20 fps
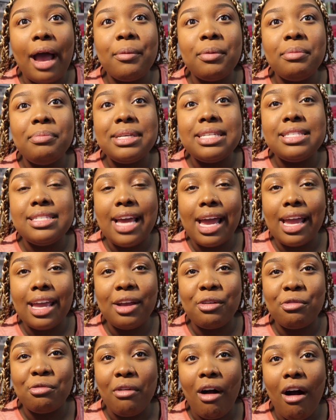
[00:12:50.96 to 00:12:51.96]
I would be saying
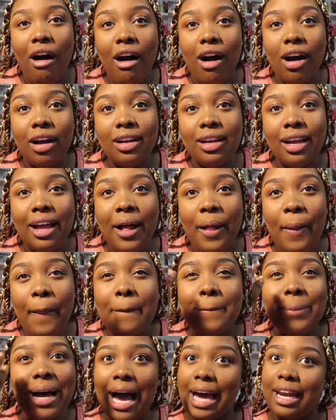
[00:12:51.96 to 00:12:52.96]
it wrong,
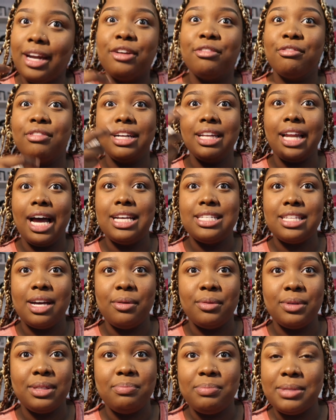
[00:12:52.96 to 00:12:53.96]
but I didn't realize
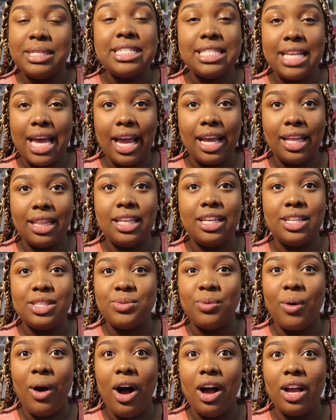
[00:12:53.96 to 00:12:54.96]
I would be saying
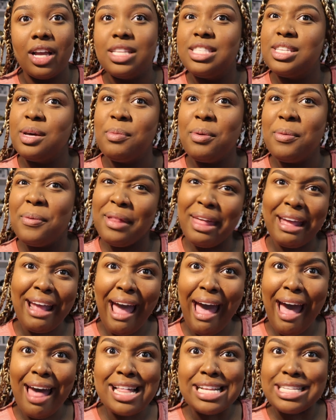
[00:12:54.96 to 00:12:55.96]
things wrong until people were like,
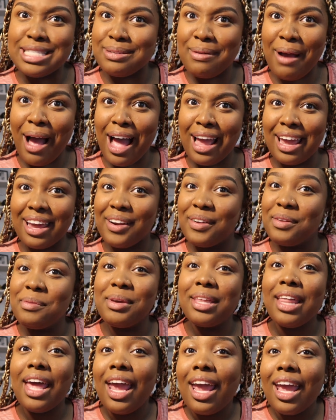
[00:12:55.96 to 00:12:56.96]
that's wrong. And I'd
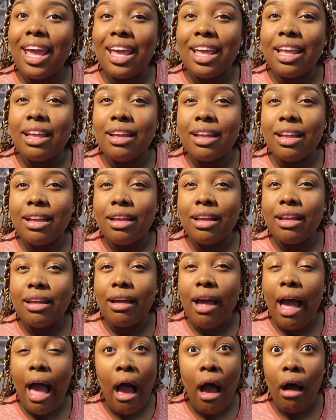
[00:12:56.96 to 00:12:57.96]
be like,
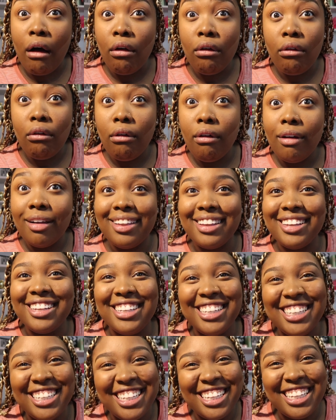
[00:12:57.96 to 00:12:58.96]
how?
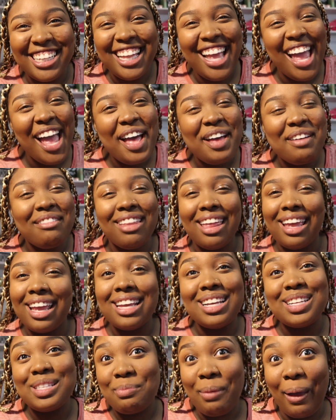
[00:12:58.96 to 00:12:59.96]
I'd be
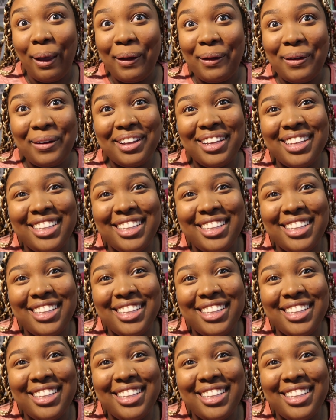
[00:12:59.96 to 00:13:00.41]
like, explain.